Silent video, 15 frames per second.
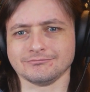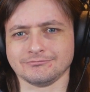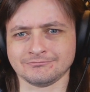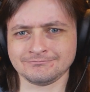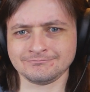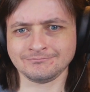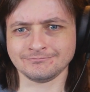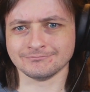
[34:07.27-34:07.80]

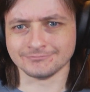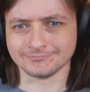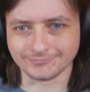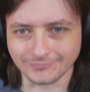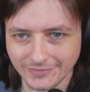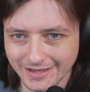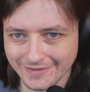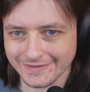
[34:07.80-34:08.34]

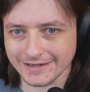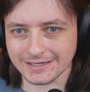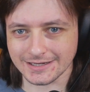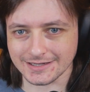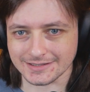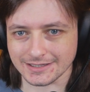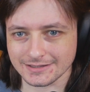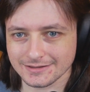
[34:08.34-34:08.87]
And then he
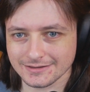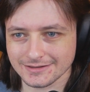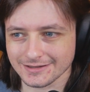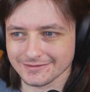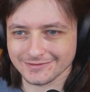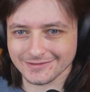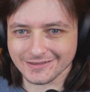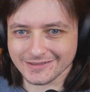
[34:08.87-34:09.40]
does it,
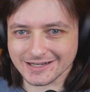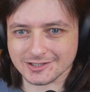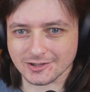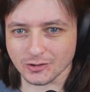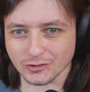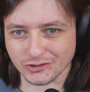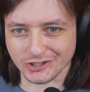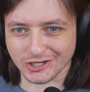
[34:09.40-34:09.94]
and that's
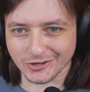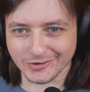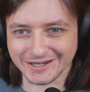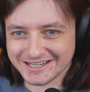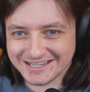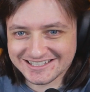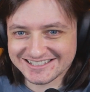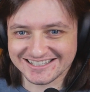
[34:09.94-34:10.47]
the whole show, and
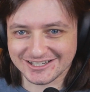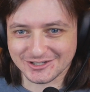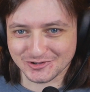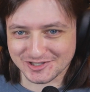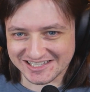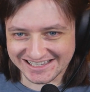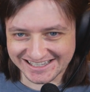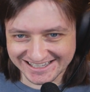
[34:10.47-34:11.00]
it isn't
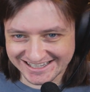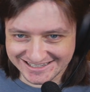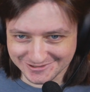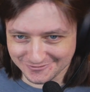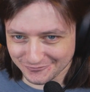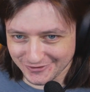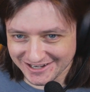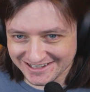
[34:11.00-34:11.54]
interesting, and it
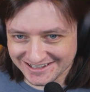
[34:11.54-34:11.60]
isn't fun,